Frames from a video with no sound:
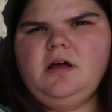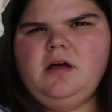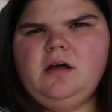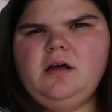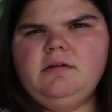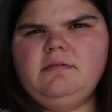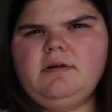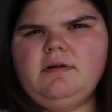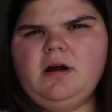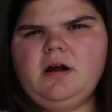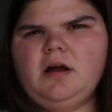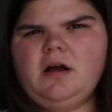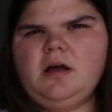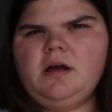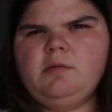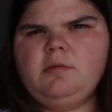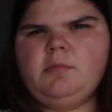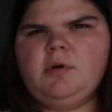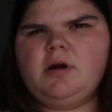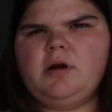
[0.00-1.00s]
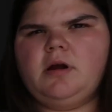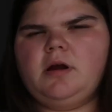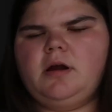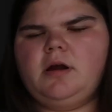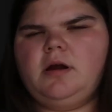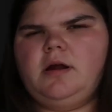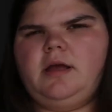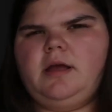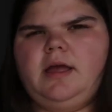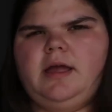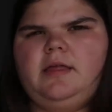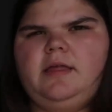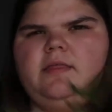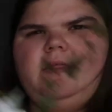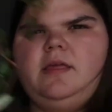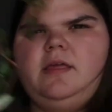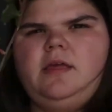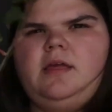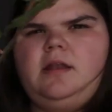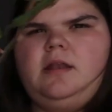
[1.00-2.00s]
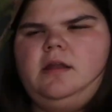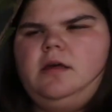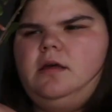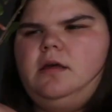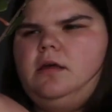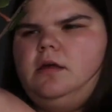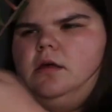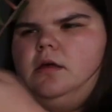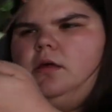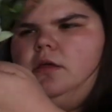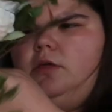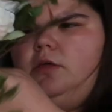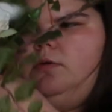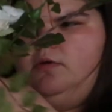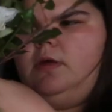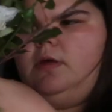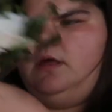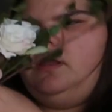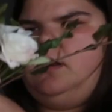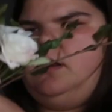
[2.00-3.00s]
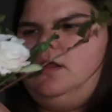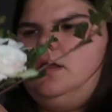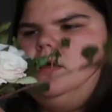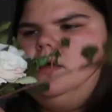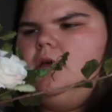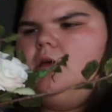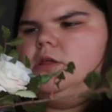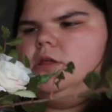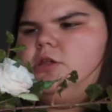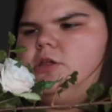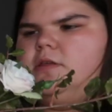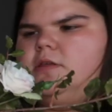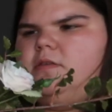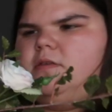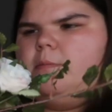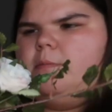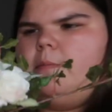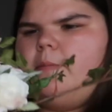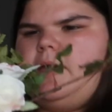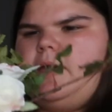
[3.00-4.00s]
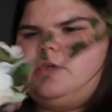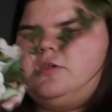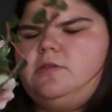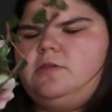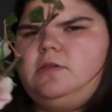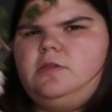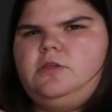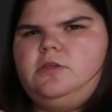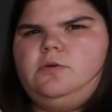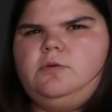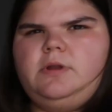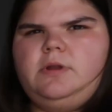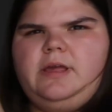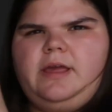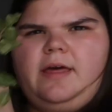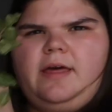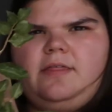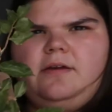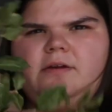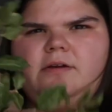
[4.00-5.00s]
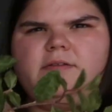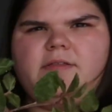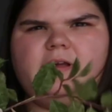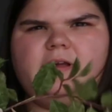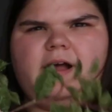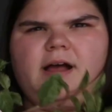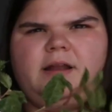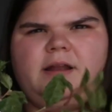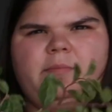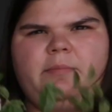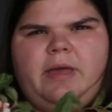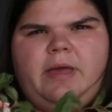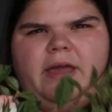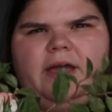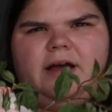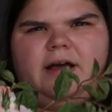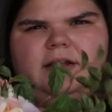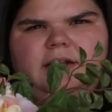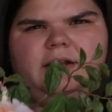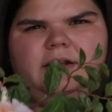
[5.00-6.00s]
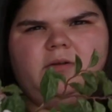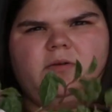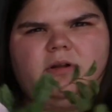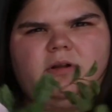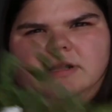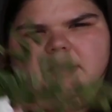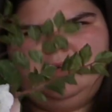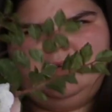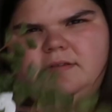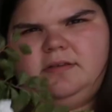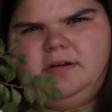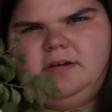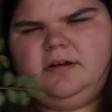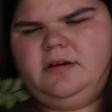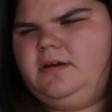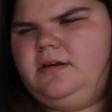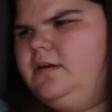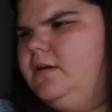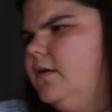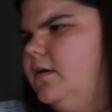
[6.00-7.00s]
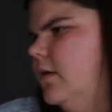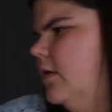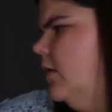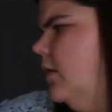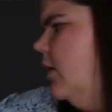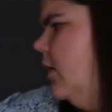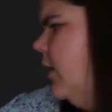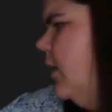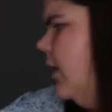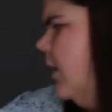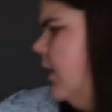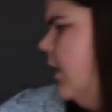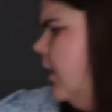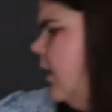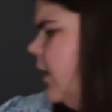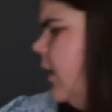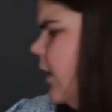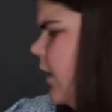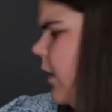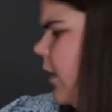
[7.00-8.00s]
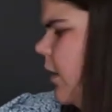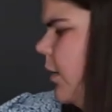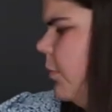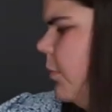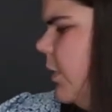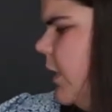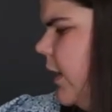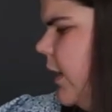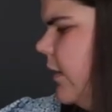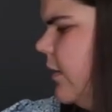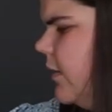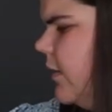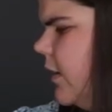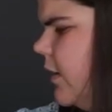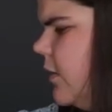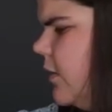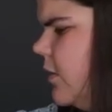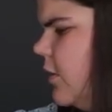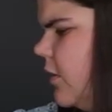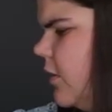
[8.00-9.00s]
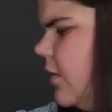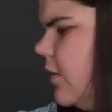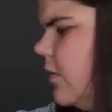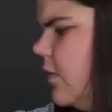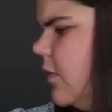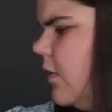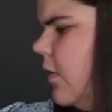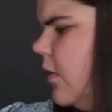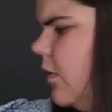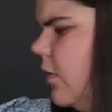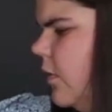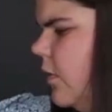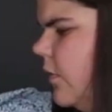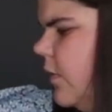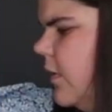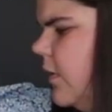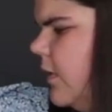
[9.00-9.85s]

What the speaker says: of our aisle marker, and then you can just mesh the two together to kind of make a little cluster and place it just on the